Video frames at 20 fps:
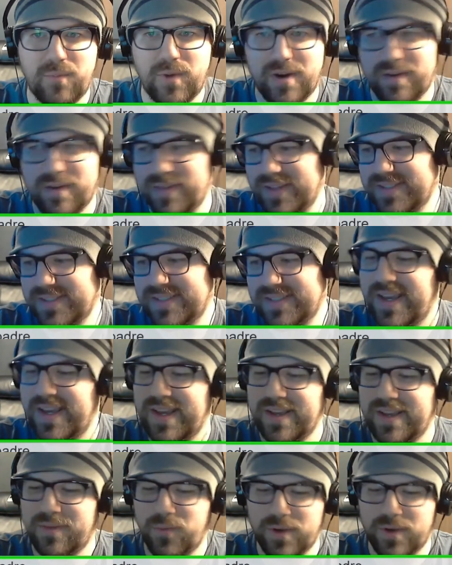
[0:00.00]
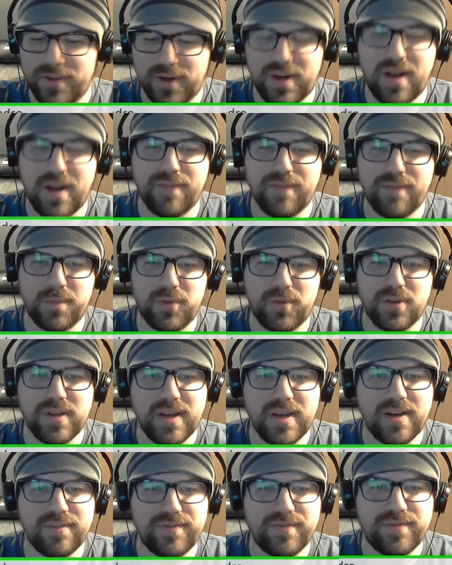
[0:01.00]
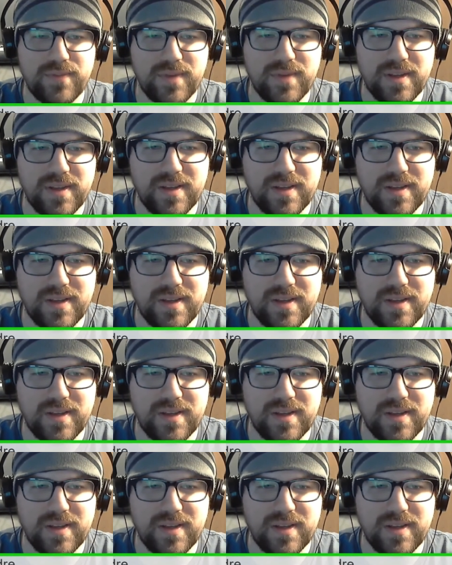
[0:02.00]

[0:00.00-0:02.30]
where they're comfortable enough